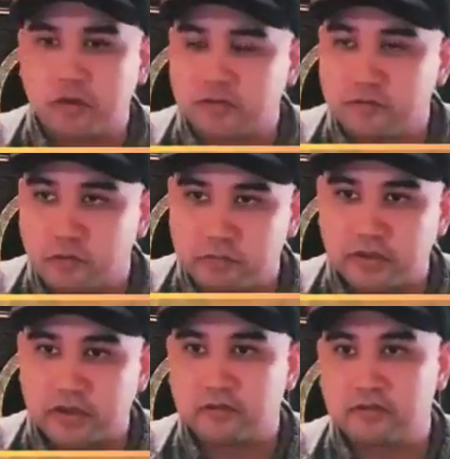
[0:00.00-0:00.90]
have a
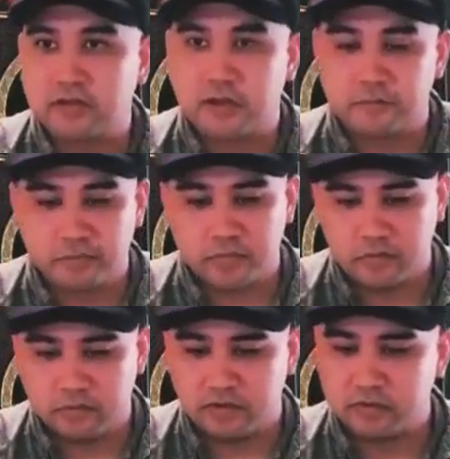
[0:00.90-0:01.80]
website. It's
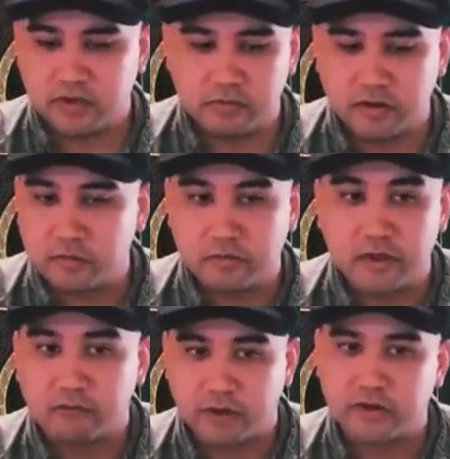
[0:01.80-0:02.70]

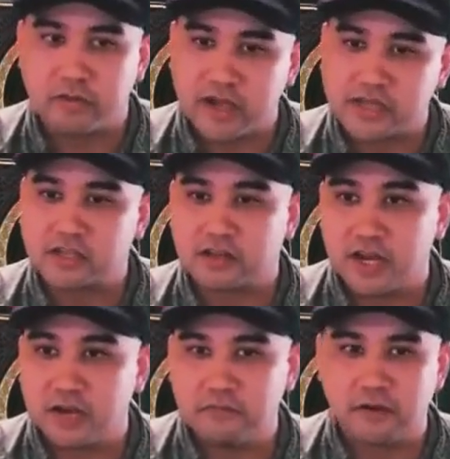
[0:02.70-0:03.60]

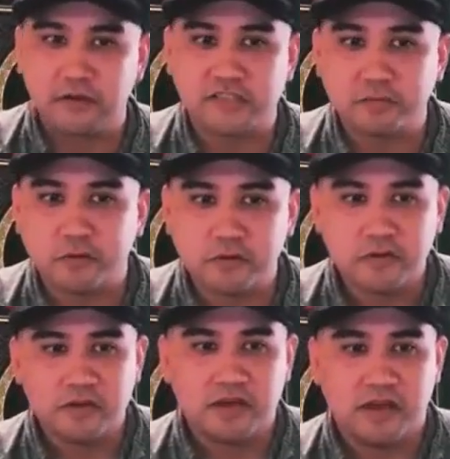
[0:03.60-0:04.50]
www.groundedinmagic.com. Fairly simple.
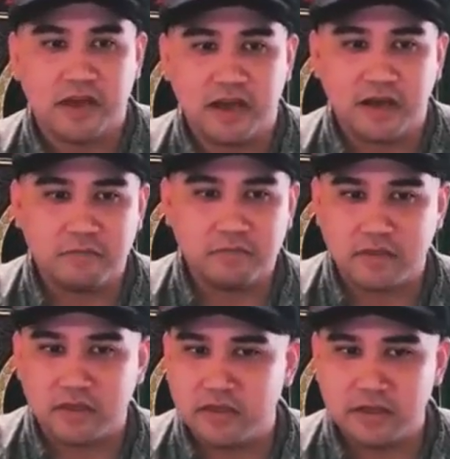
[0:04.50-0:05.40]

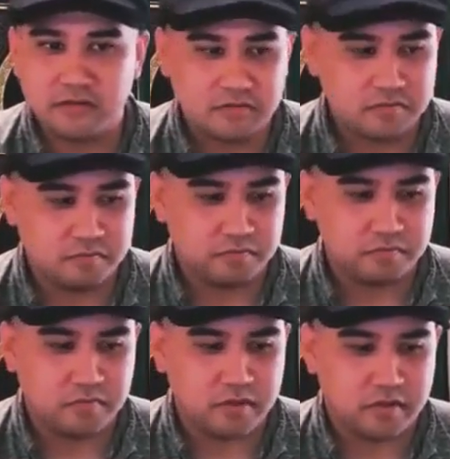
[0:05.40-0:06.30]
And then
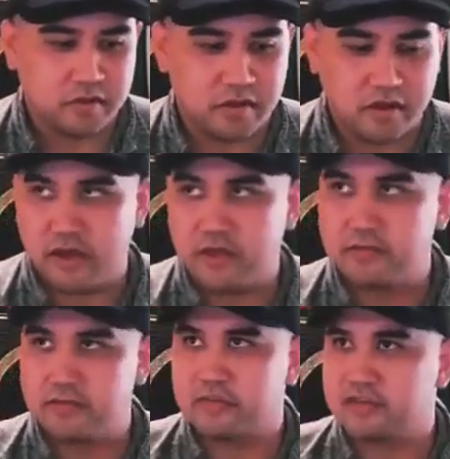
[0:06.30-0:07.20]

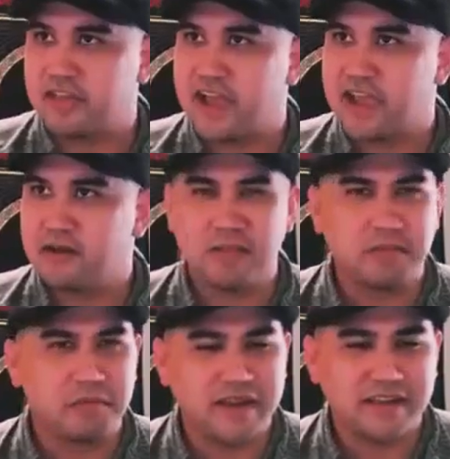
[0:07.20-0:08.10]
on the side, or
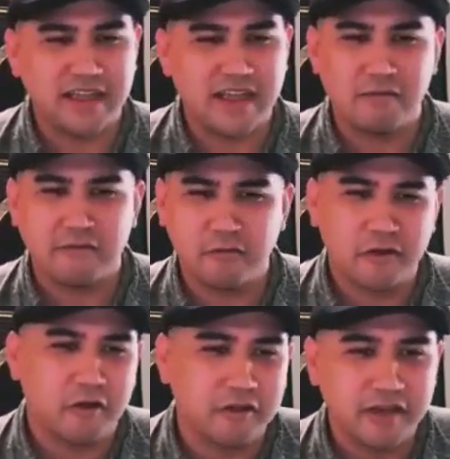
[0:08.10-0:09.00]
maybe by day, however you
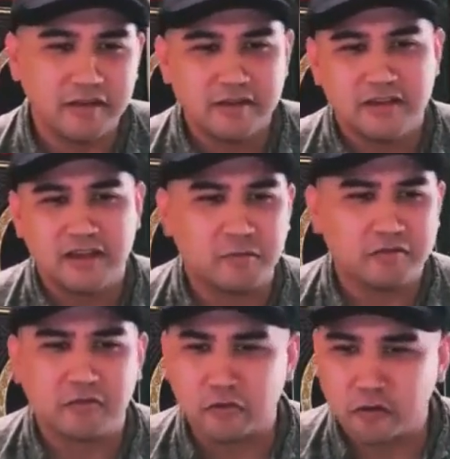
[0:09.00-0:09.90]
want to call that, I'm
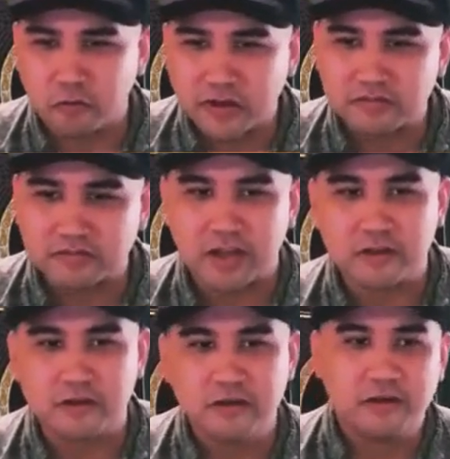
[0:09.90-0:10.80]
also a critical race
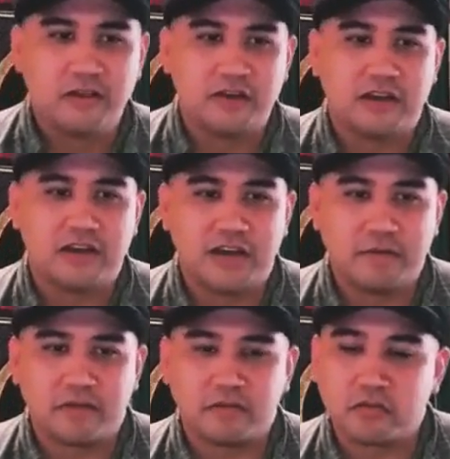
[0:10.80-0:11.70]
scholar
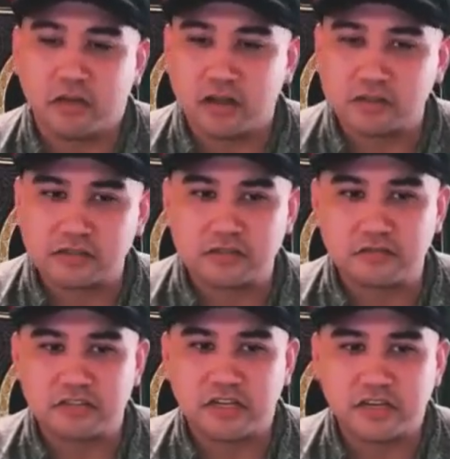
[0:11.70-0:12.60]
and a sociologist who
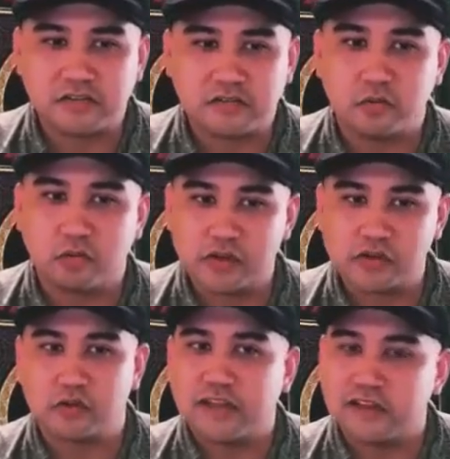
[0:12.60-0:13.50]
studies
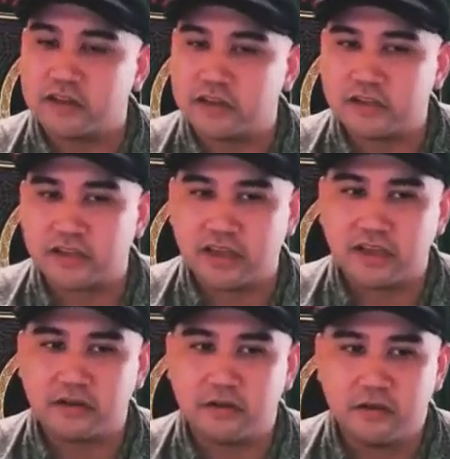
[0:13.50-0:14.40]
racial identity
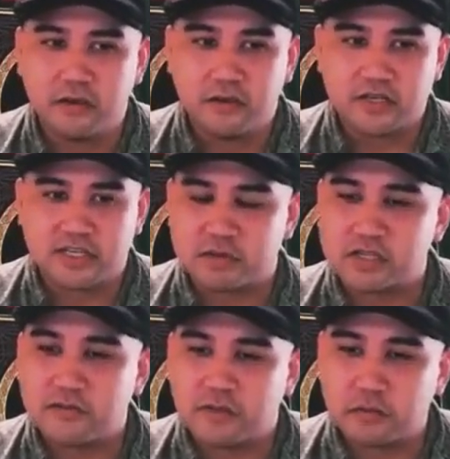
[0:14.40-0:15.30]
and
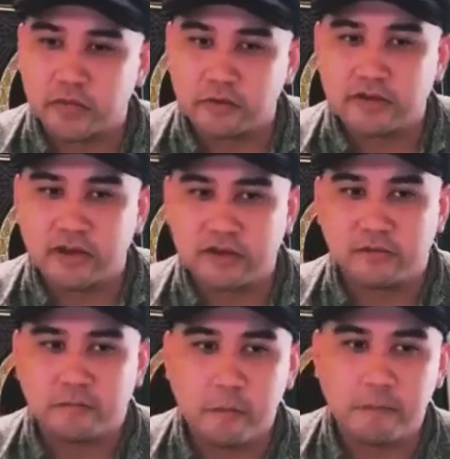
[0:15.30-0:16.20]
especially Filipino
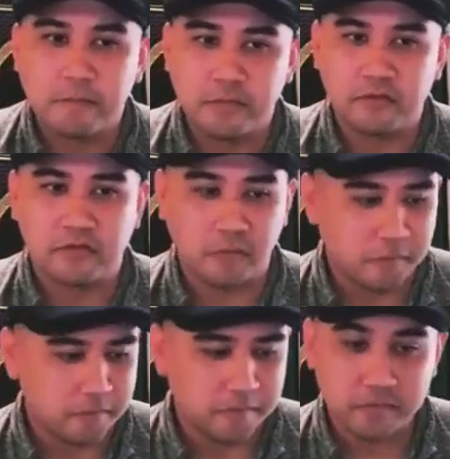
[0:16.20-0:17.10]
identity. So
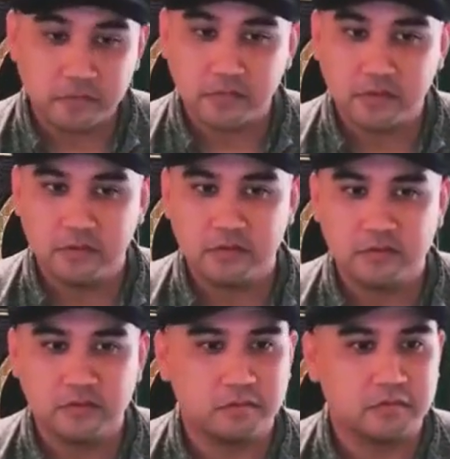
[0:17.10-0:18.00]

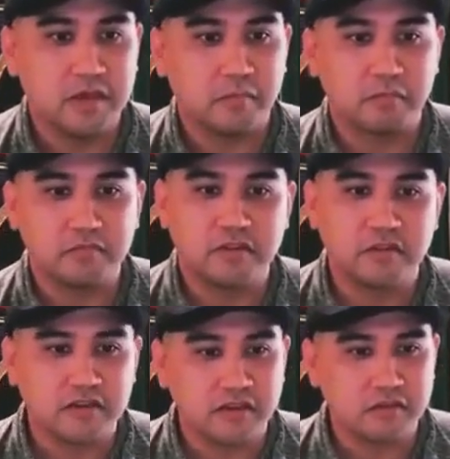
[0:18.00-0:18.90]
I'm
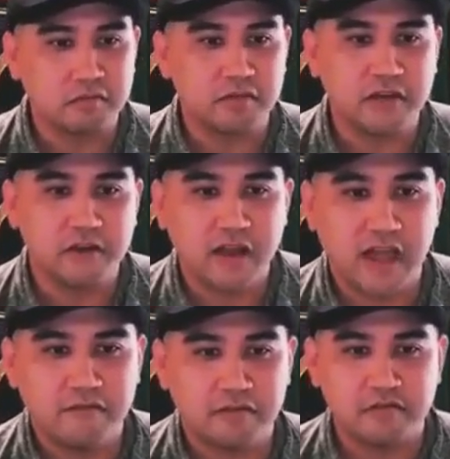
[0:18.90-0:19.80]
stoked to be here and
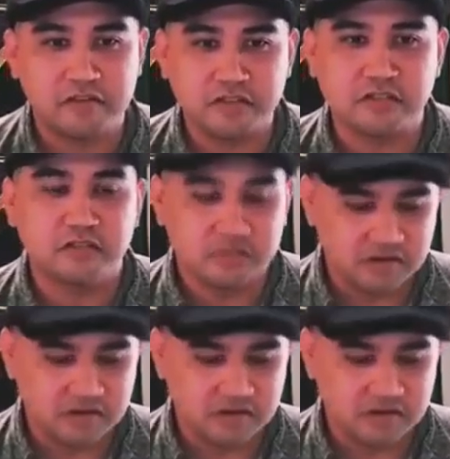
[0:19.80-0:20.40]
have this conversation. That's amazing.